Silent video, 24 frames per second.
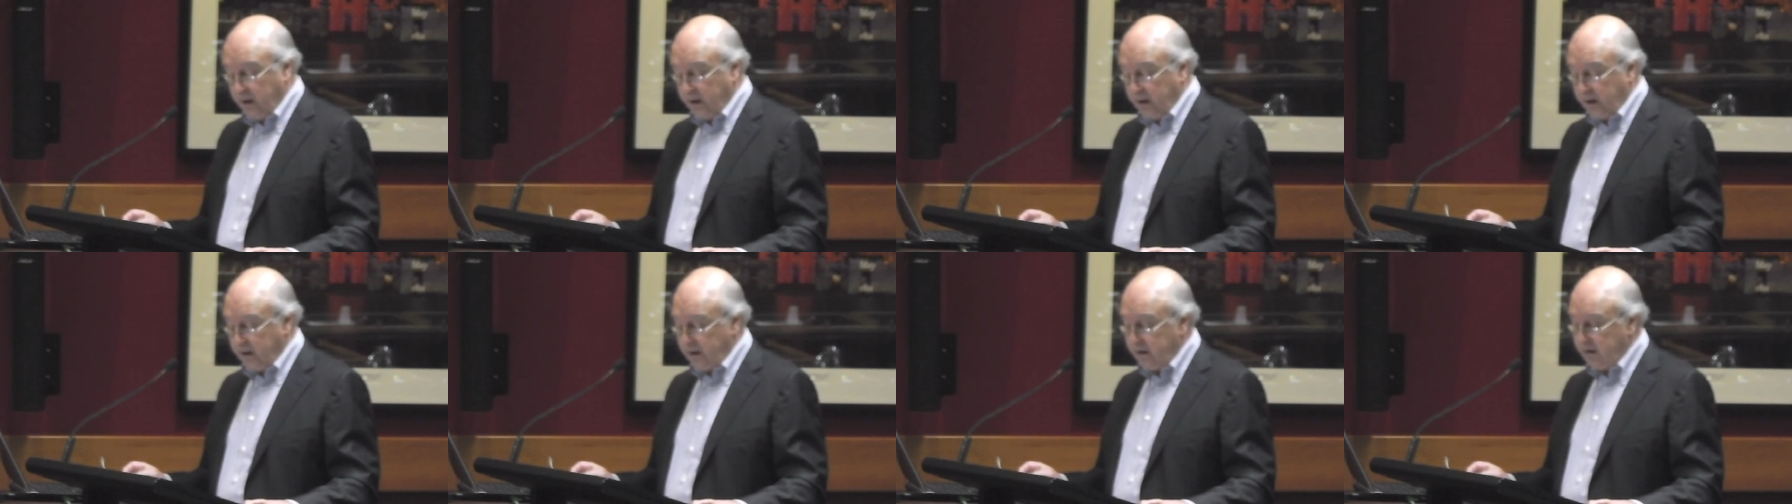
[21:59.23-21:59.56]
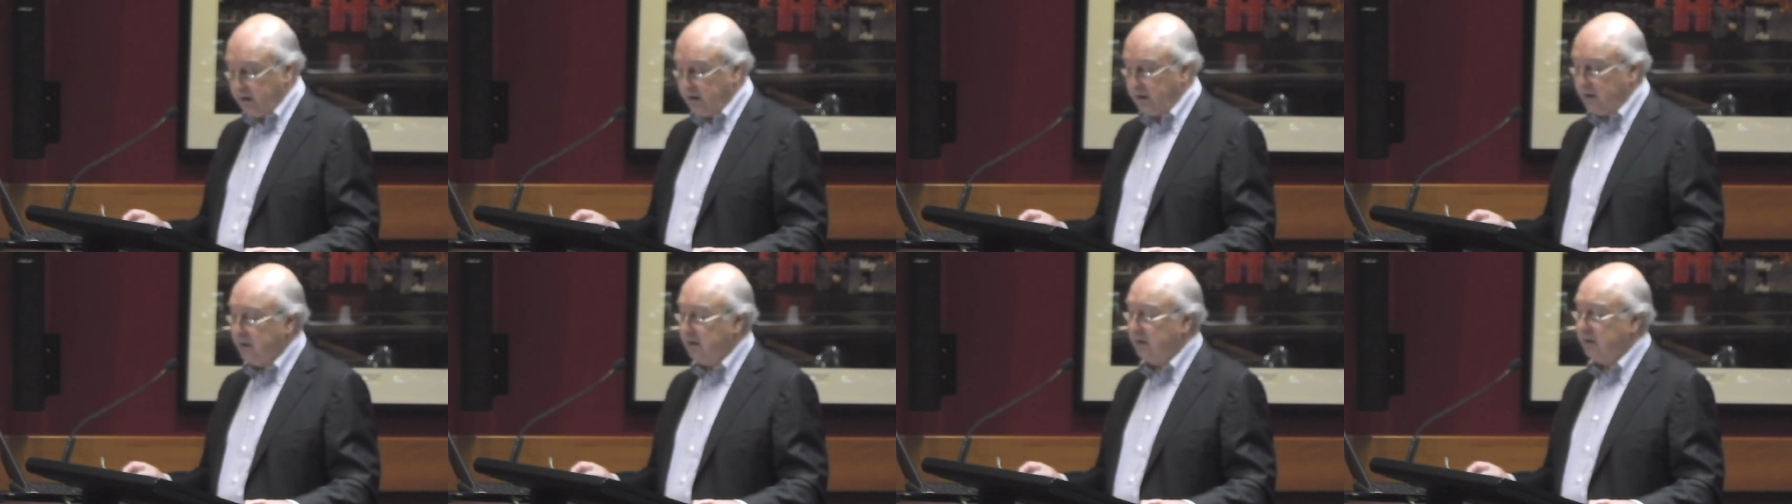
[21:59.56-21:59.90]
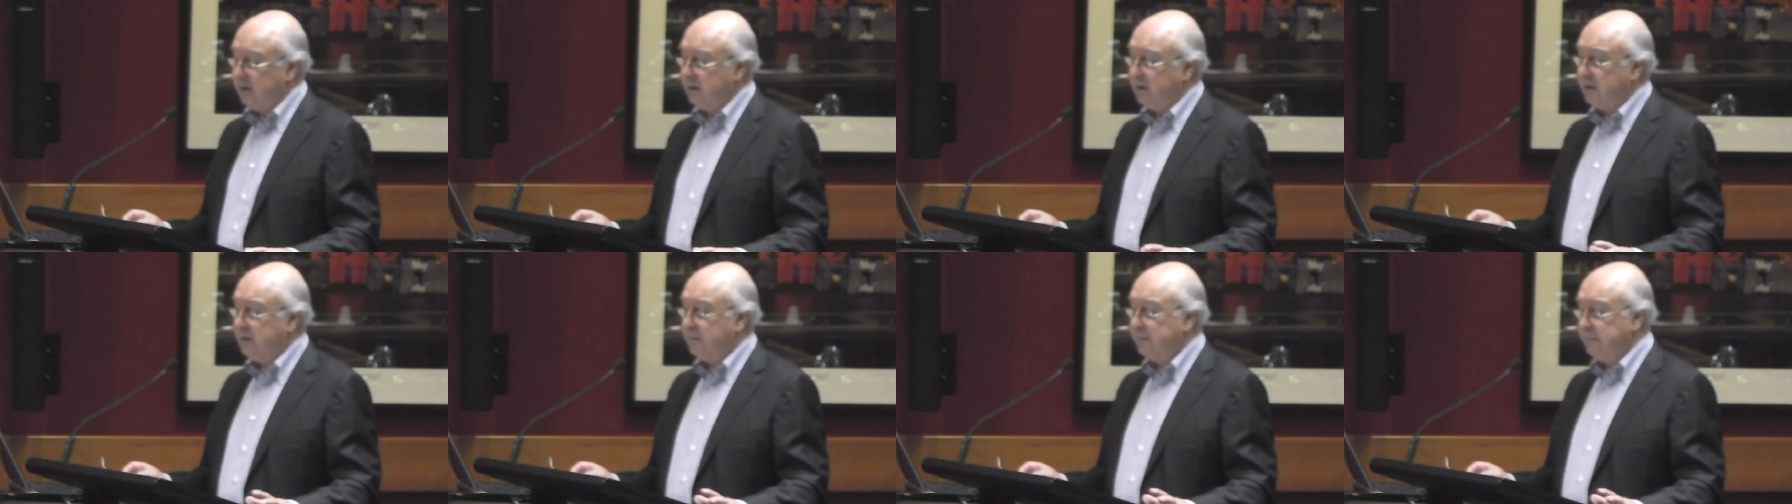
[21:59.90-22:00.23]
And, and
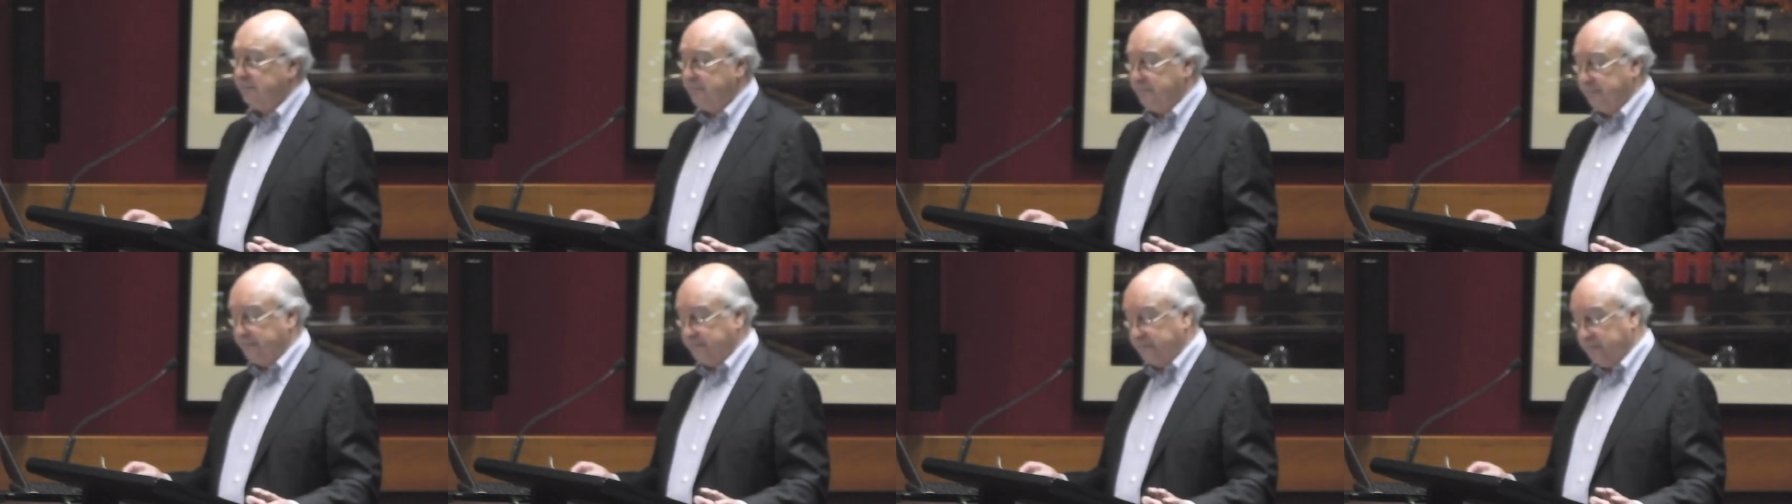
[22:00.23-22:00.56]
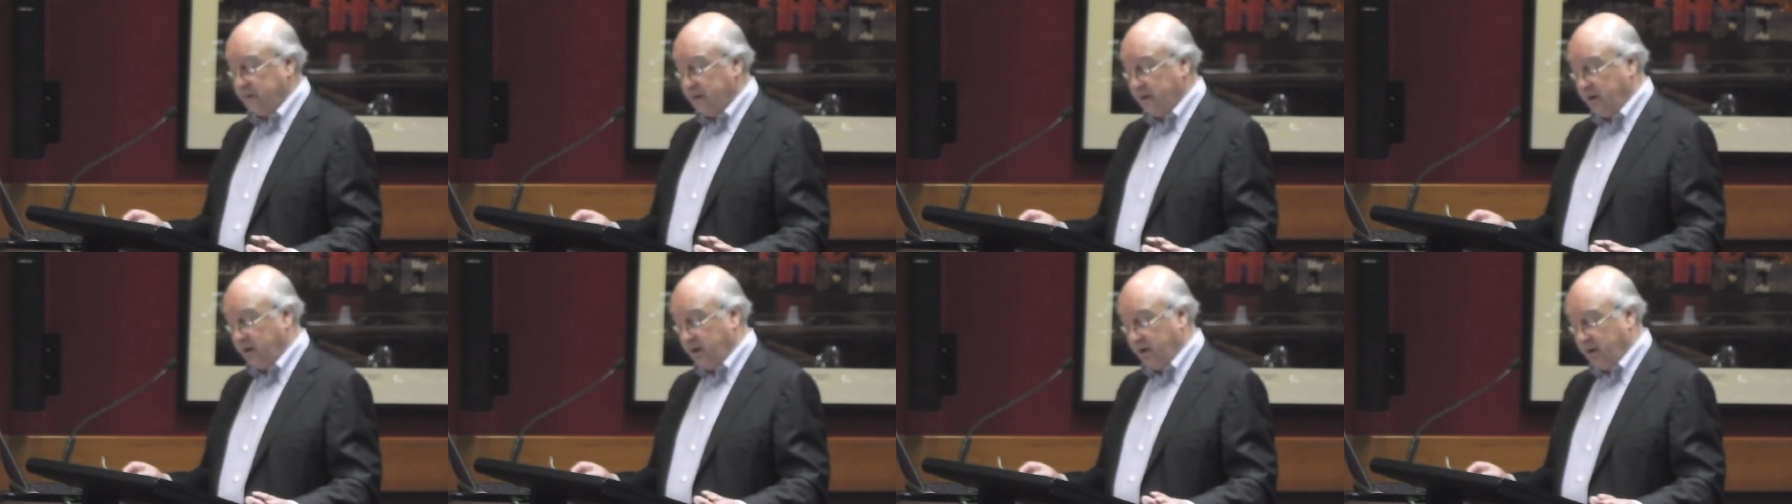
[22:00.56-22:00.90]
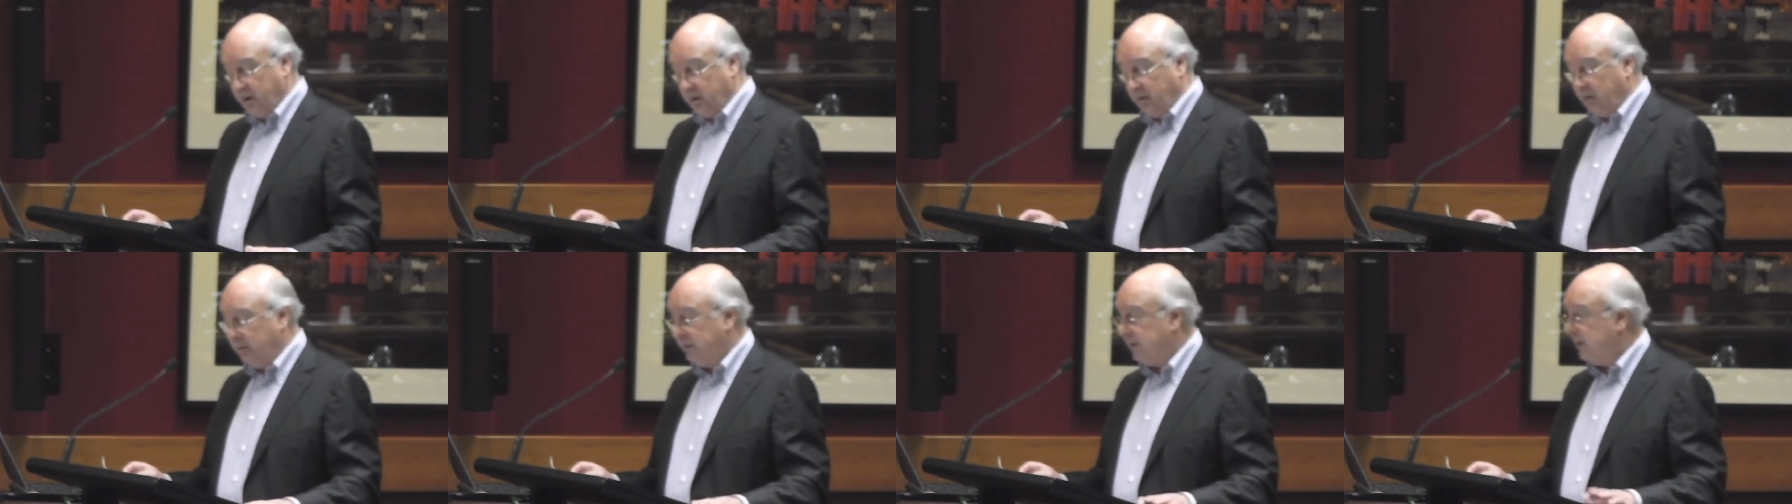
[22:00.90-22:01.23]
um,
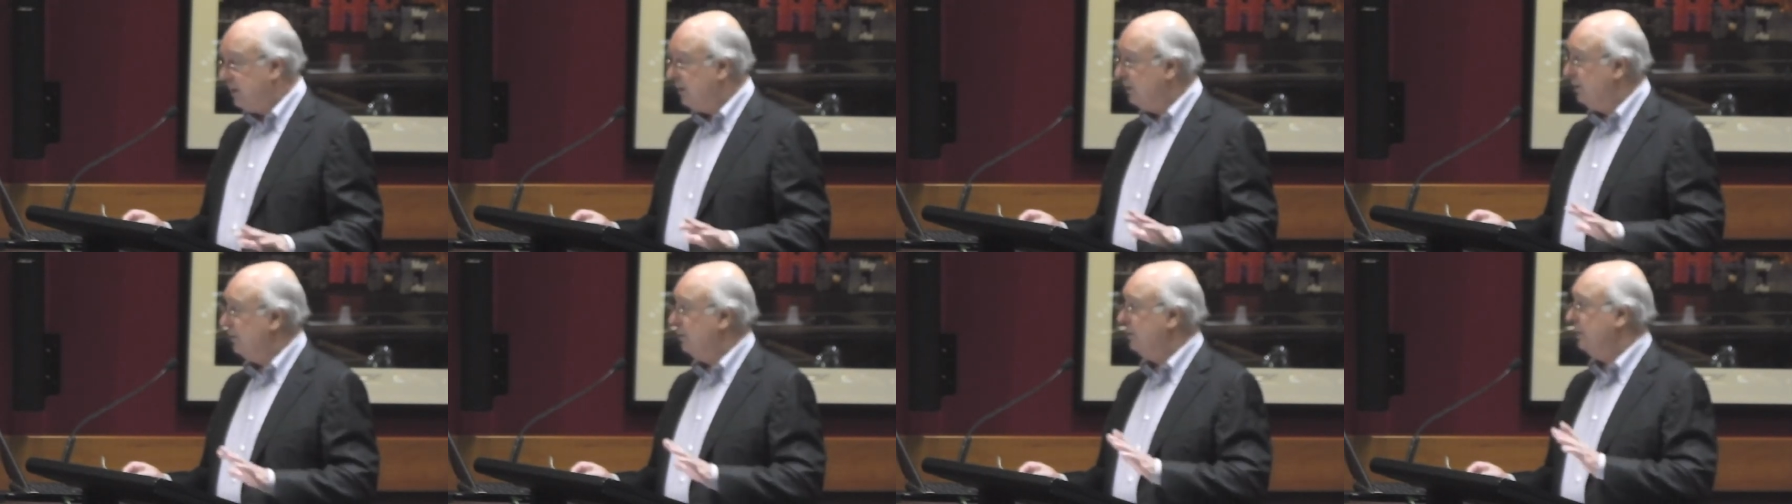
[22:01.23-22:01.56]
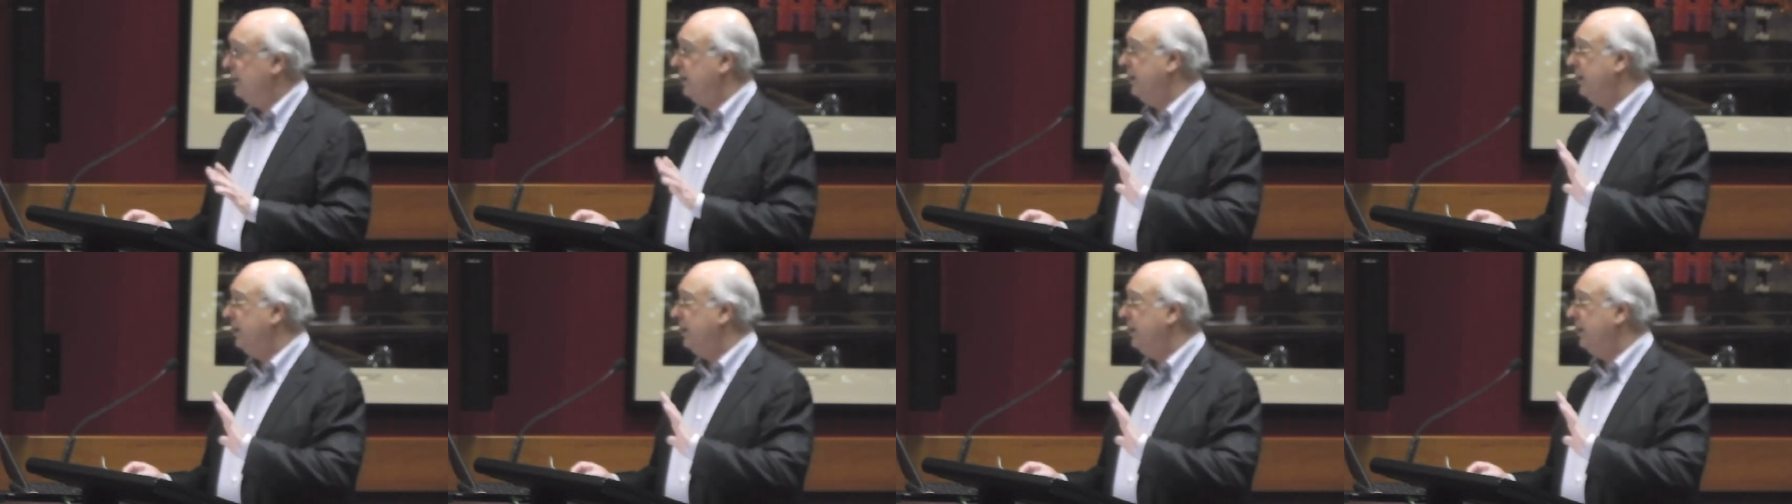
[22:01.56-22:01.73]
although